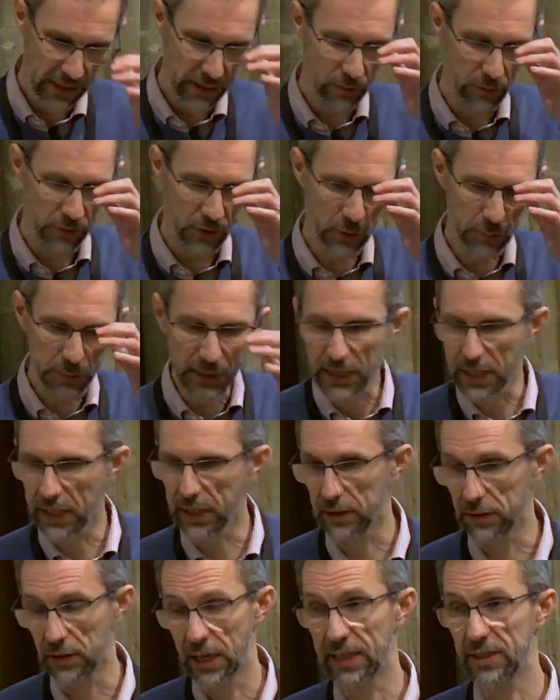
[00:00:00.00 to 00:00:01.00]
was
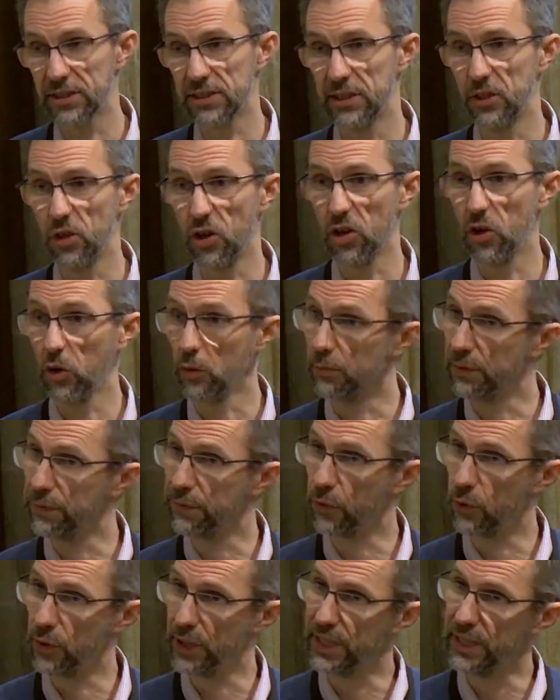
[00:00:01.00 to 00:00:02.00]
speaking actually not long
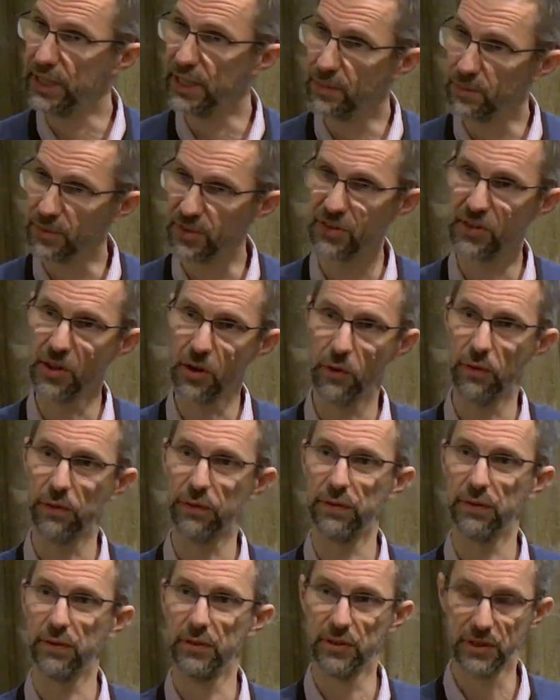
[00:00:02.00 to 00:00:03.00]
before he
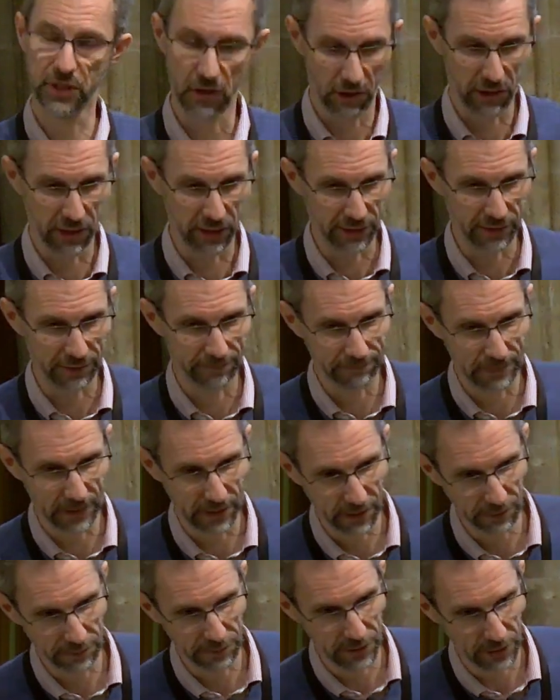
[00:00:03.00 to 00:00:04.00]
himself died, a
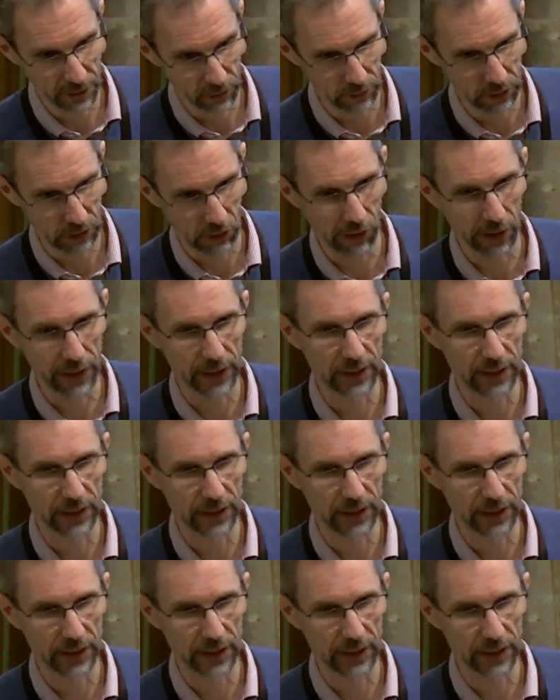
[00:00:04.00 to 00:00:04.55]
lovely old guy.